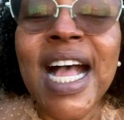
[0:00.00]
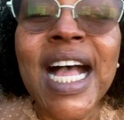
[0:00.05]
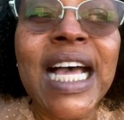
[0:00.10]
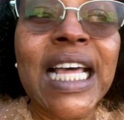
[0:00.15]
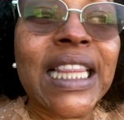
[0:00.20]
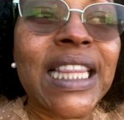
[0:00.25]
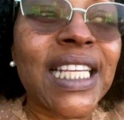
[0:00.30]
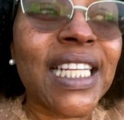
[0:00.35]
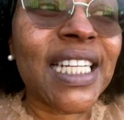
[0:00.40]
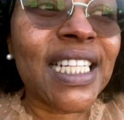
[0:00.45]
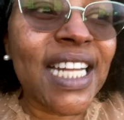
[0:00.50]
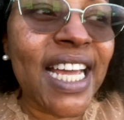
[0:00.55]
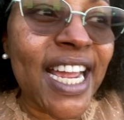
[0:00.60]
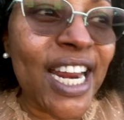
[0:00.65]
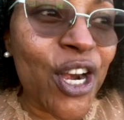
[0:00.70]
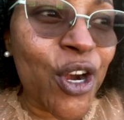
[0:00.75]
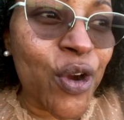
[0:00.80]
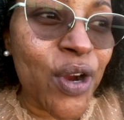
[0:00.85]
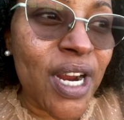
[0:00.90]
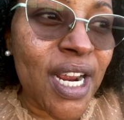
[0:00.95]
The
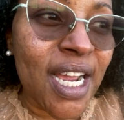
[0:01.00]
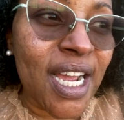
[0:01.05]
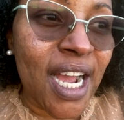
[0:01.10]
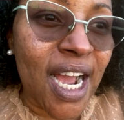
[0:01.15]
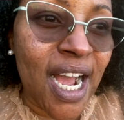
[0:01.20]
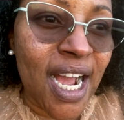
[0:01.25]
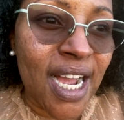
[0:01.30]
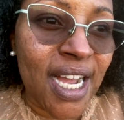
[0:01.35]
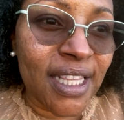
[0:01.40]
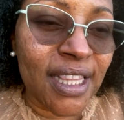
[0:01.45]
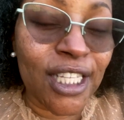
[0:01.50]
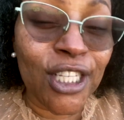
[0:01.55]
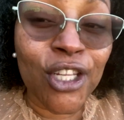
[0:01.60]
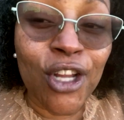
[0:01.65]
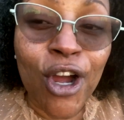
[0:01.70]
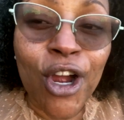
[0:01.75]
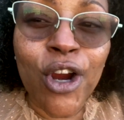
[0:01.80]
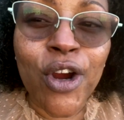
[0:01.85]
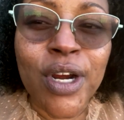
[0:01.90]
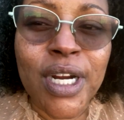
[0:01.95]
later it got, the
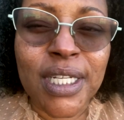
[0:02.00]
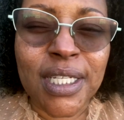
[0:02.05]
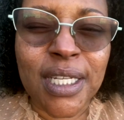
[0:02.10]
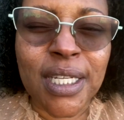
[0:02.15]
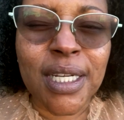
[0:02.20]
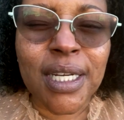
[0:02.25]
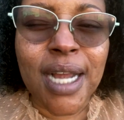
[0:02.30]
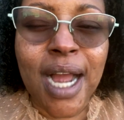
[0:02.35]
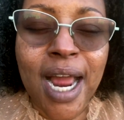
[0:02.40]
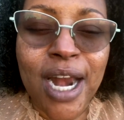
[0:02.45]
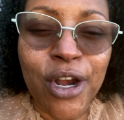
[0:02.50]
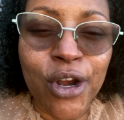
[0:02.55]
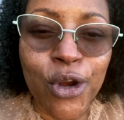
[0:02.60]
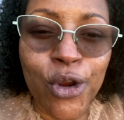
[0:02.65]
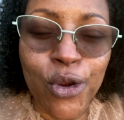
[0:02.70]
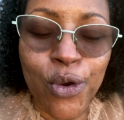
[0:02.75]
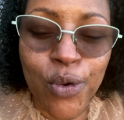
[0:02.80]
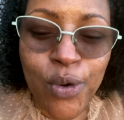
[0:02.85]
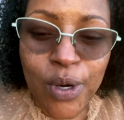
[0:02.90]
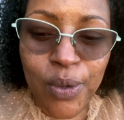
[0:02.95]
longer it took, I
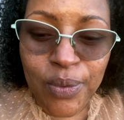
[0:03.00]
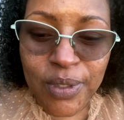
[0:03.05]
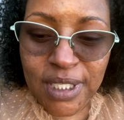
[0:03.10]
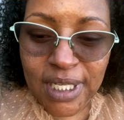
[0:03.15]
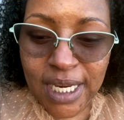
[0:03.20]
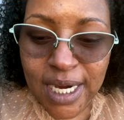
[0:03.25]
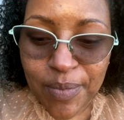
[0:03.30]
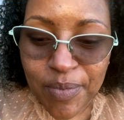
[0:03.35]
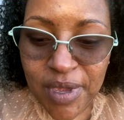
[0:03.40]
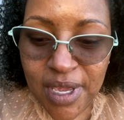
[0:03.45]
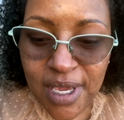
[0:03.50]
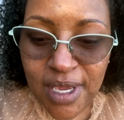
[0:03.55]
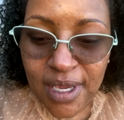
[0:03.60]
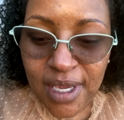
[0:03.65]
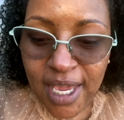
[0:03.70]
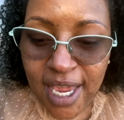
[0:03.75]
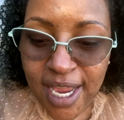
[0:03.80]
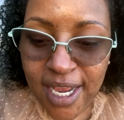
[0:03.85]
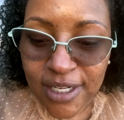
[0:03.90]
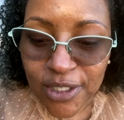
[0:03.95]
knew it was gonna be
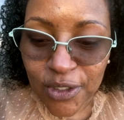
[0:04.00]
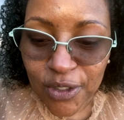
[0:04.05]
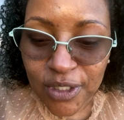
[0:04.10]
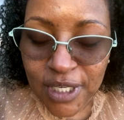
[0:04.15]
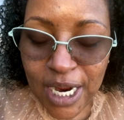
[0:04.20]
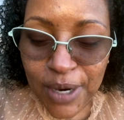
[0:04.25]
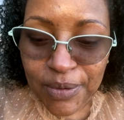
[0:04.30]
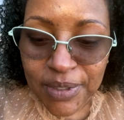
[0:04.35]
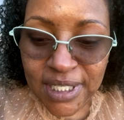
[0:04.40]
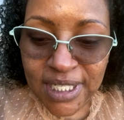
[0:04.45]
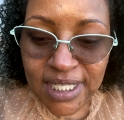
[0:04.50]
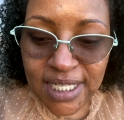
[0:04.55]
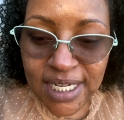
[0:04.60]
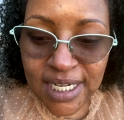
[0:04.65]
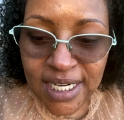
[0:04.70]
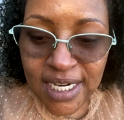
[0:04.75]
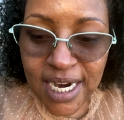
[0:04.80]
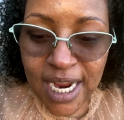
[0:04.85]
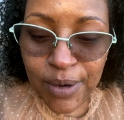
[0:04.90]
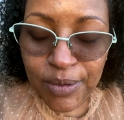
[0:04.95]
canceled. I was
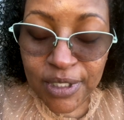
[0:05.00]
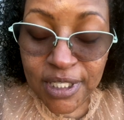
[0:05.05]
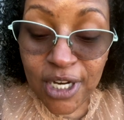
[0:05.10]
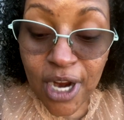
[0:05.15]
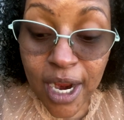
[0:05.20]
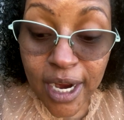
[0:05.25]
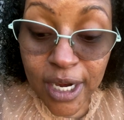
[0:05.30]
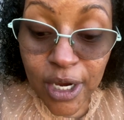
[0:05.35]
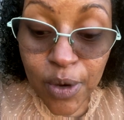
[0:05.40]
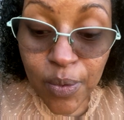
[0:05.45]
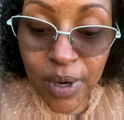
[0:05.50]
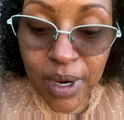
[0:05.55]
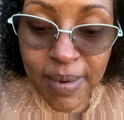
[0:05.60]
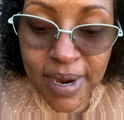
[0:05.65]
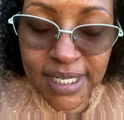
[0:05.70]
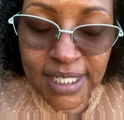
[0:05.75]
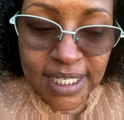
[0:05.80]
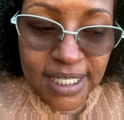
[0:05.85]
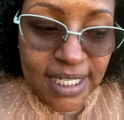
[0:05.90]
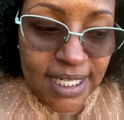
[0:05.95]
talking to one of
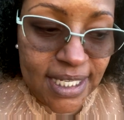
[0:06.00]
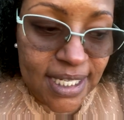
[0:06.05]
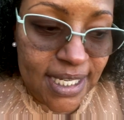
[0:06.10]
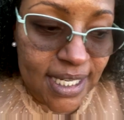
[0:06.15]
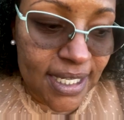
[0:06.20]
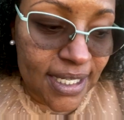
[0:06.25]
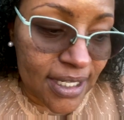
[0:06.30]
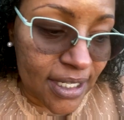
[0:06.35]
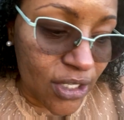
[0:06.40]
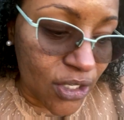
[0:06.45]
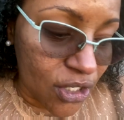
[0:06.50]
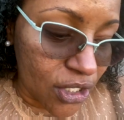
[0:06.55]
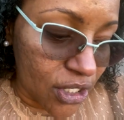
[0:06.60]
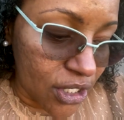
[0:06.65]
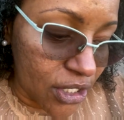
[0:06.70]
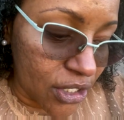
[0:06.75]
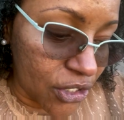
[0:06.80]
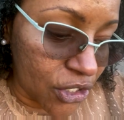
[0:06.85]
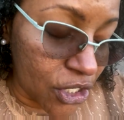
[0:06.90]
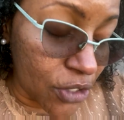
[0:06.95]
my TTC
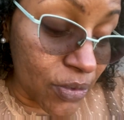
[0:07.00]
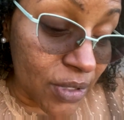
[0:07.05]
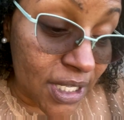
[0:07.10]
sisters. She was